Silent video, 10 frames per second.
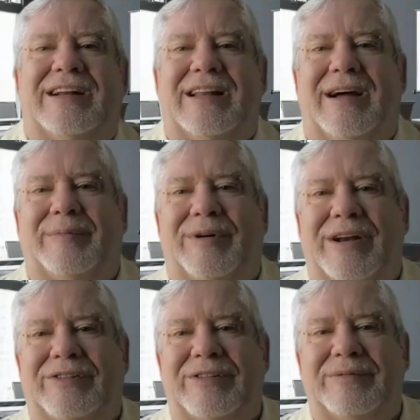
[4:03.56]
and
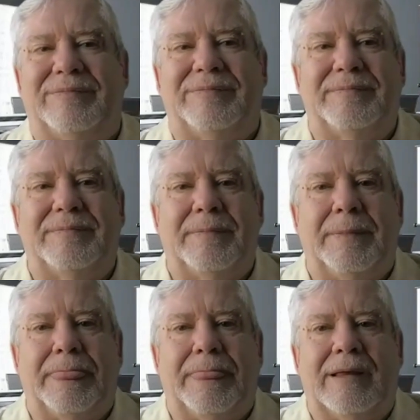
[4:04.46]
collaboration.
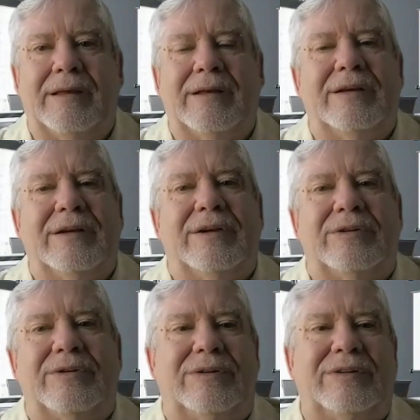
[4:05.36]

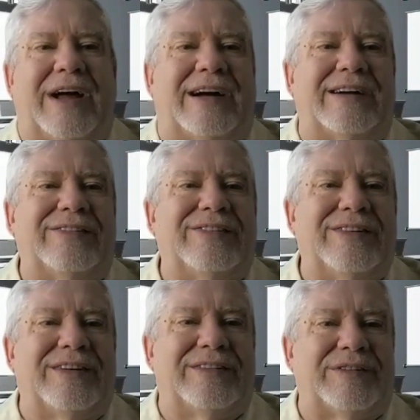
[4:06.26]
Google
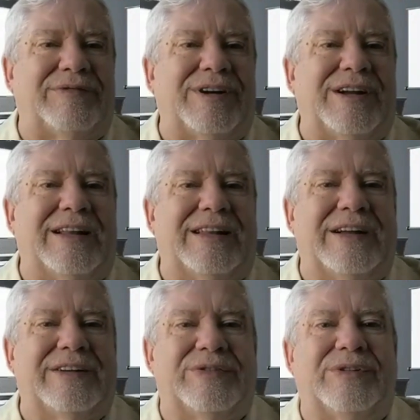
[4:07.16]
Docs is a free
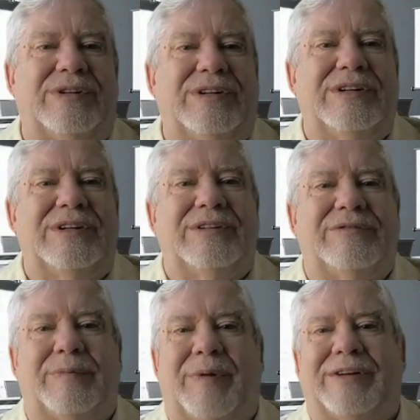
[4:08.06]
online tool
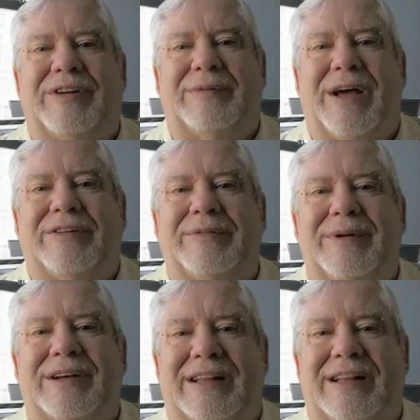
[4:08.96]
for project
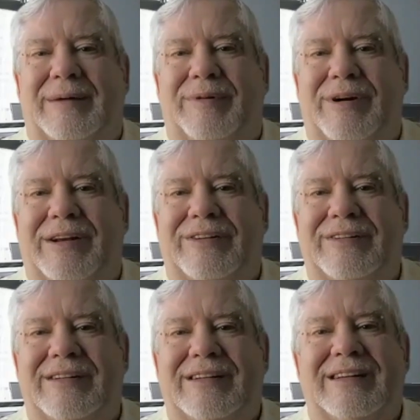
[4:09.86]
management and collaboration.
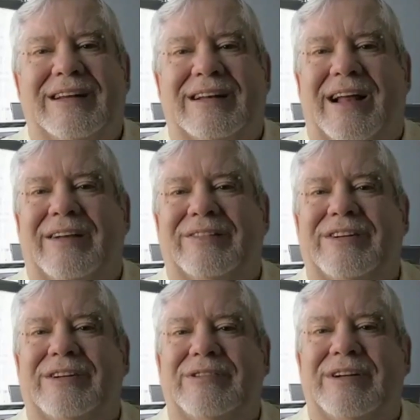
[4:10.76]
It allows
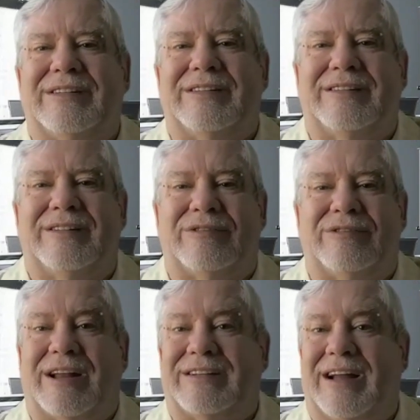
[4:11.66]
you to
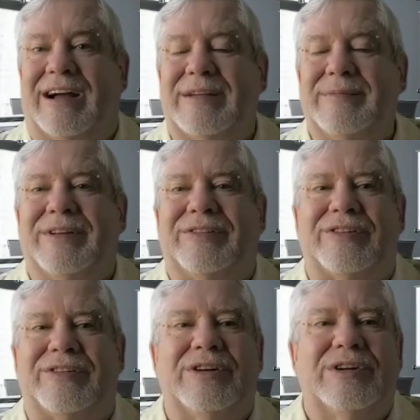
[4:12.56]
create documents
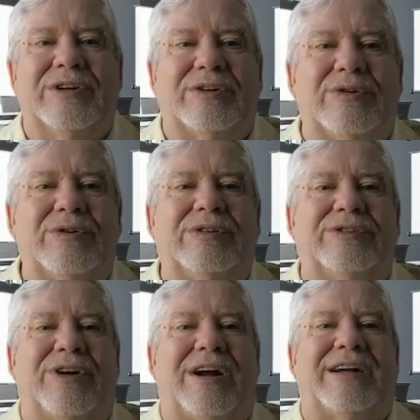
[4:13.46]
in Google
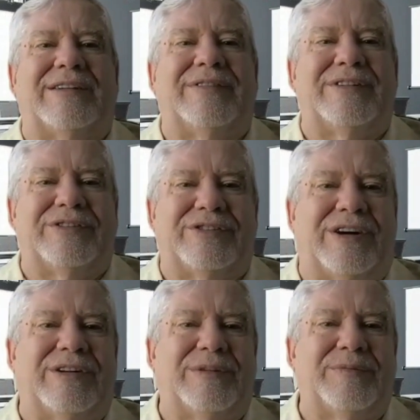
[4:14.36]
Drive and
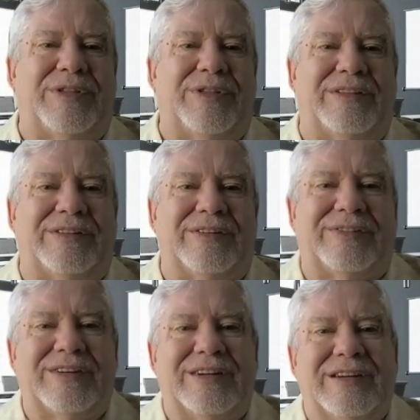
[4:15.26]
share them with
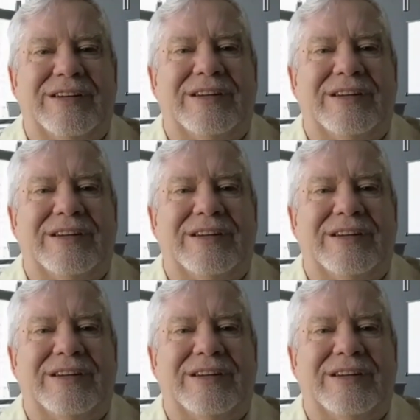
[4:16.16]
others.